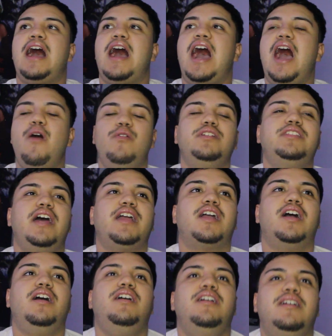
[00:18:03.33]
I was
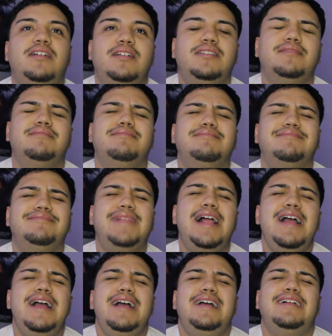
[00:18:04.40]
like,
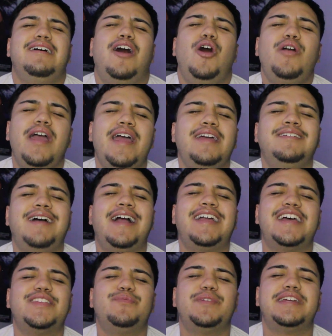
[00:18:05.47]
okay, I
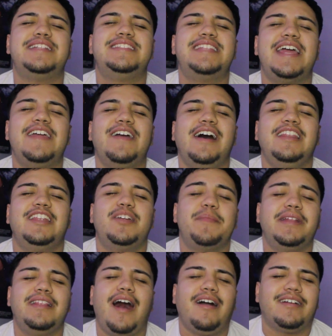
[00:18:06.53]
guess we can stay a little
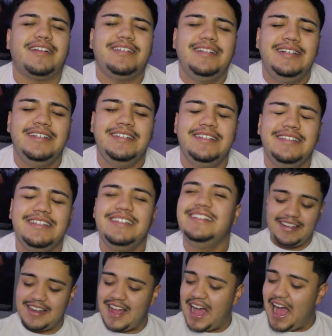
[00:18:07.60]
bit longer.
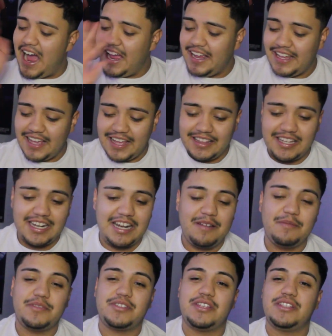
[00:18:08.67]
I ended
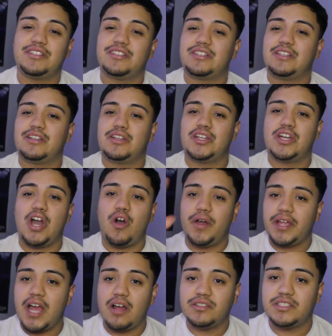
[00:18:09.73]
up just
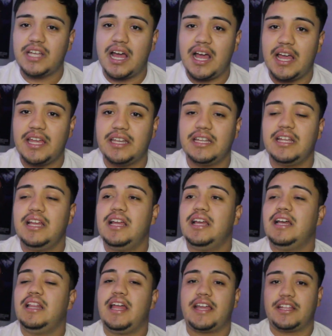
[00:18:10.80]
going outside,
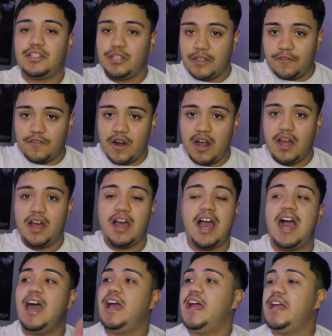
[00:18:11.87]
like to the front.
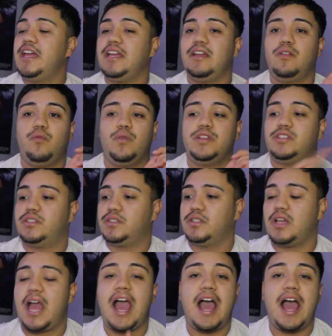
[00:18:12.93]
I was